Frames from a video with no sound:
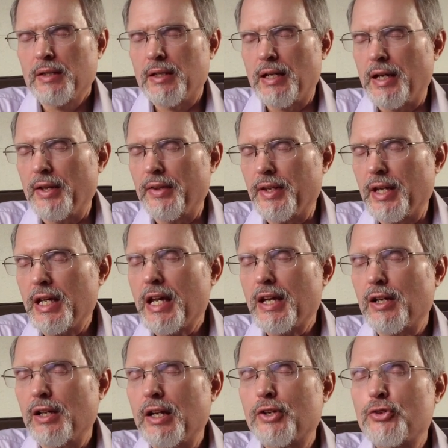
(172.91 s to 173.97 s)
Uh, they
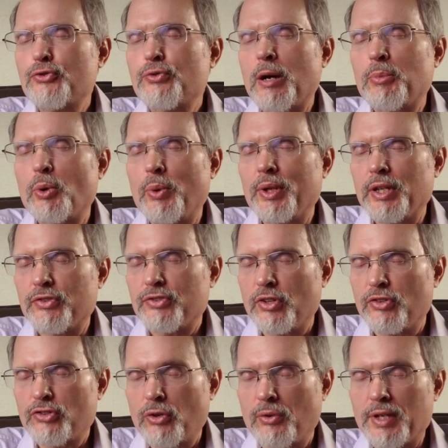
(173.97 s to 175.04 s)
had a lot of trouble with this.
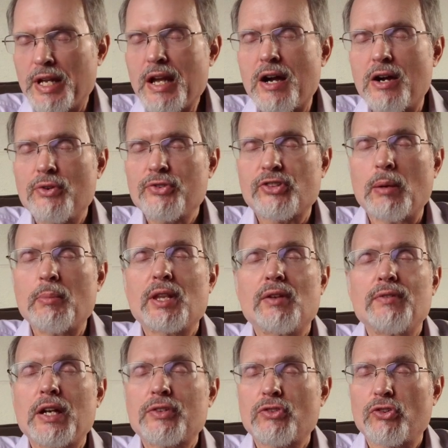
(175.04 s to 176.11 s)
And so now some of the
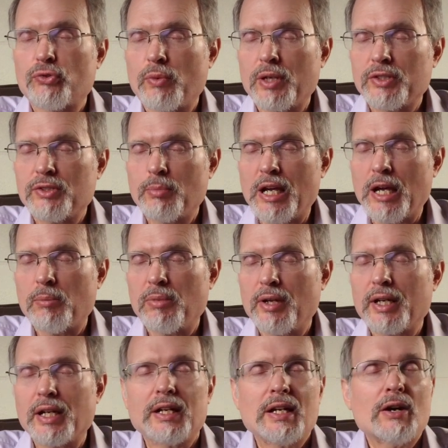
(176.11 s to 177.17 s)
vessels went to
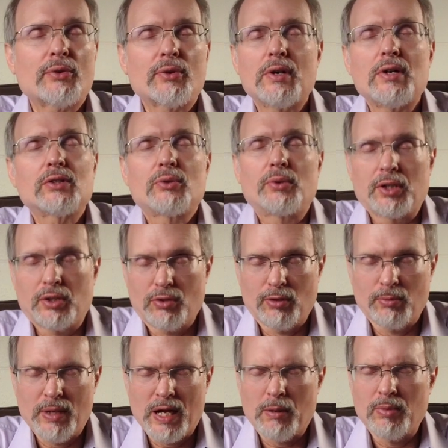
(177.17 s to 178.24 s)
Babylon, and now they're all going to go
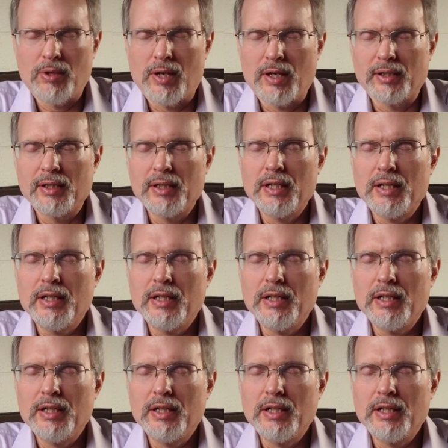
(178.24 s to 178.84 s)
to Babylon.